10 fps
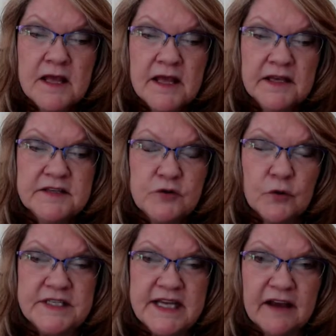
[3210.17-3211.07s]
is
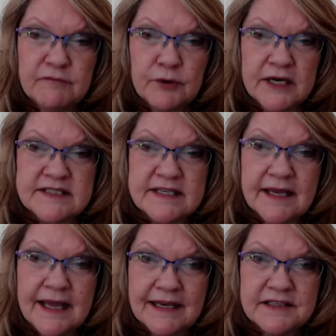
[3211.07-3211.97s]
going to have
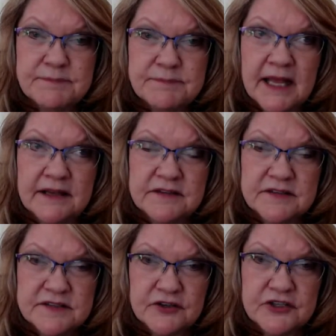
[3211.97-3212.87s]
breast explant
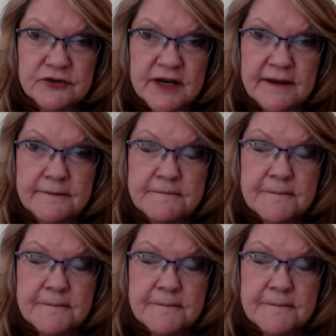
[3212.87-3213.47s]
surgery,